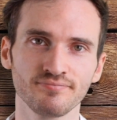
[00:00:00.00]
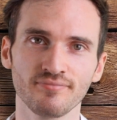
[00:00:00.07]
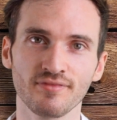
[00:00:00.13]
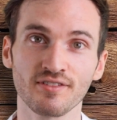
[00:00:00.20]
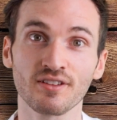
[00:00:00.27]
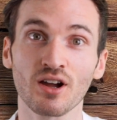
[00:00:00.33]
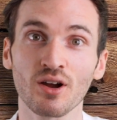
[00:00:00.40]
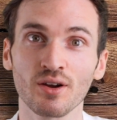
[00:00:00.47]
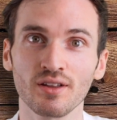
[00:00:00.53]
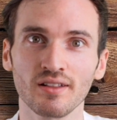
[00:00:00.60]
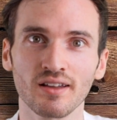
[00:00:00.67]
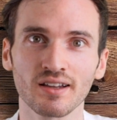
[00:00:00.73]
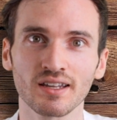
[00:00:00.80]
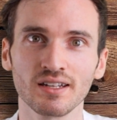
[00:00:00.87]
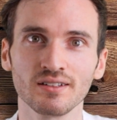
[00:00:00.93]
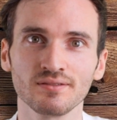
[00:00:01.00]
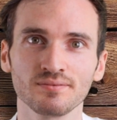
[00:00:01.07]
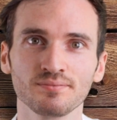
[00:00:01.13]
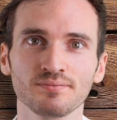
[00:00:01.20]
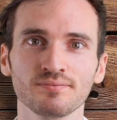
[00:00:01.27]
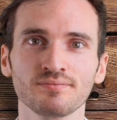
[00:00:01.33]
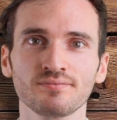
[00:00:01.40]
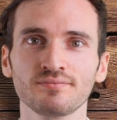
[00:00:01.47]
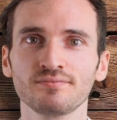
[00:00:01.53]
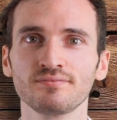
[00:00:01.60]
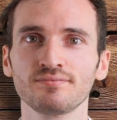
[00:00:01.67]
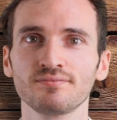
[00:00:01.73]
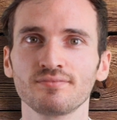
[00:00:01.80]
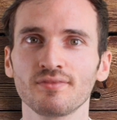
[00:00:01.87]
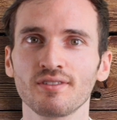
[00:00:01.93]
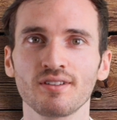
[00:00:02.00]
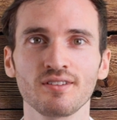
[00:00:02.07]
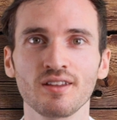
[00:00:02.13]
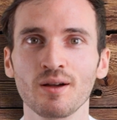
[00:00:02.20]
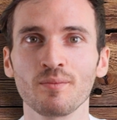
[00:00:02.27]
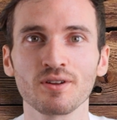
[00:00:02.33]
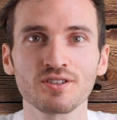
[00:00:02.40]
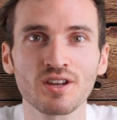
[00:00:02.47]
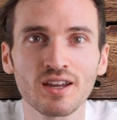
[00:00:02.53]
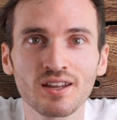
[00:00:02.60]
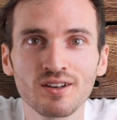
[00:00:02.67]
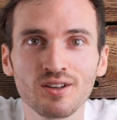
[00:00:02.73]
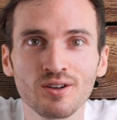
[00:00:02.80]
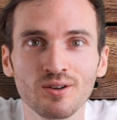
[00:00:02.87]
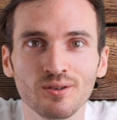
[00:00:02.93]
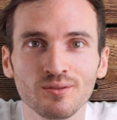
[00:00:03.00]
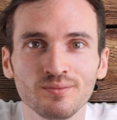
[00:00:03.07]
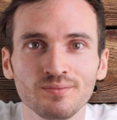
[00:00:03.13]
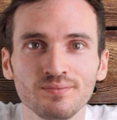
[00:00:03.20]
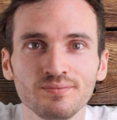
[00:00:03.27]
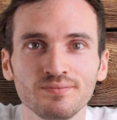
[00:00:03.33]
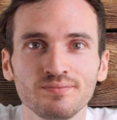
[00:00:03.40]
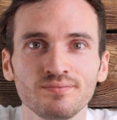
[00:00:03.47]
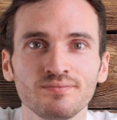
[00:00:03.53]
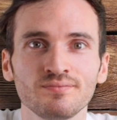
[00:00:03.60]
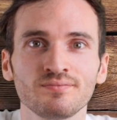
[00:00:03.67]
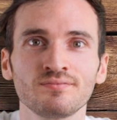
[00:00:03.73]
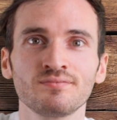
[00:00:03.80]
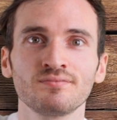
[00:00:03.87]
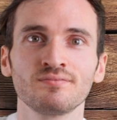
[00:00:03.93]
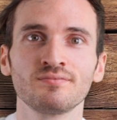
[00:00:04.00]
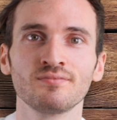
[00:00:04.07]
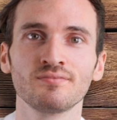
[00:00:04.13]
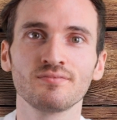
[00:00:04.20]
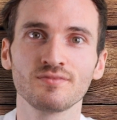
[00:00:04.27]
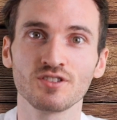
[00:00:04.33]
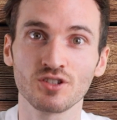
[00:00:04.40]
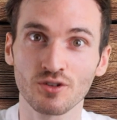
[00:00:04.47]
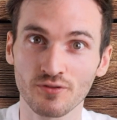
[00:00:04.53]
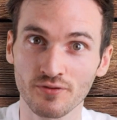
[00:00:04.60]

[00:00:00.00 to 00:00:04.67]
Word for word: Sorry, Luckin. There's not much I can do. Still